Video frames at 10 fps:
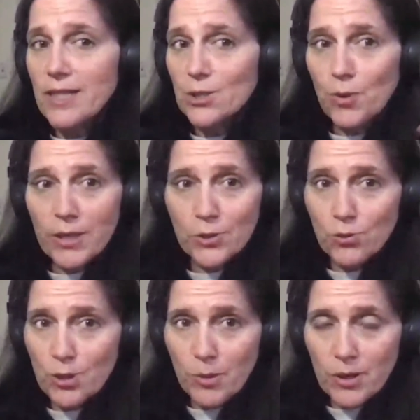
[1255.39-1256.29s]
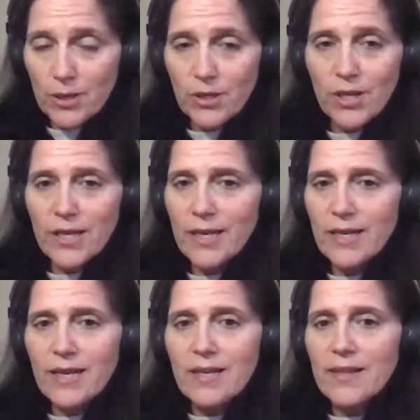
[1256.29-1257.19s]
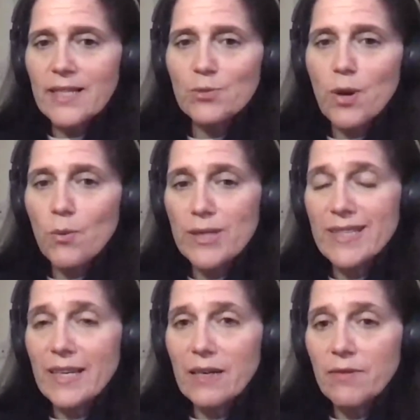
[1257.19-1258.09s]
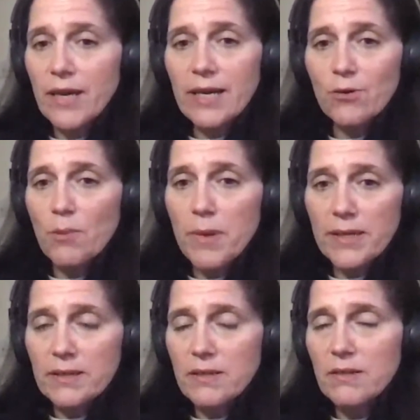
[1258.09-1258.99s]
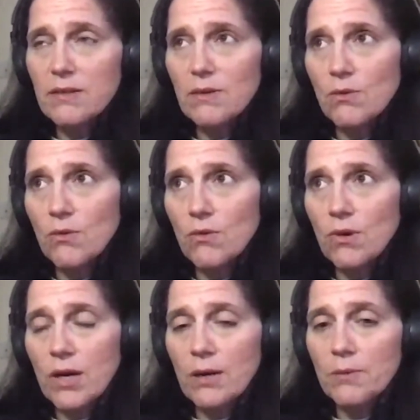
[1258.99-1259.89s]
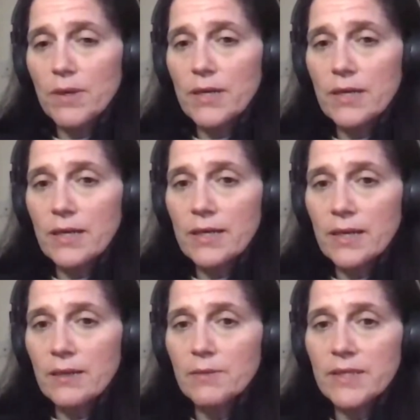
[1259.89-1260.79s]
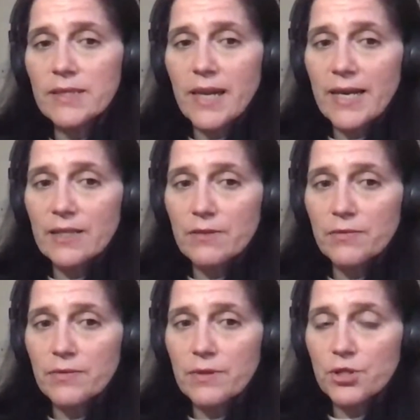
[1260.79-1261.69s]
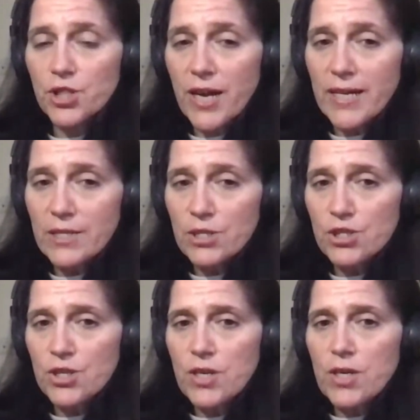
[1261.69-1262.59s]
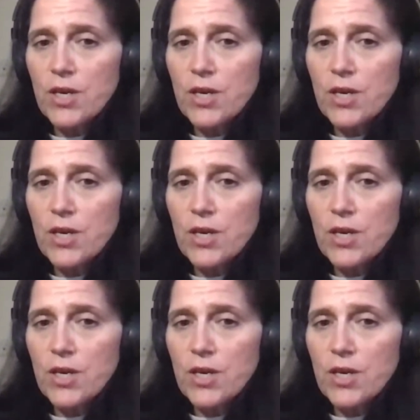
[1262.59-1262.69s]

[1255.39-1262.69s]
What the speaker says: That's what I talked about earlier. That's where we deliver incremental or interactive change.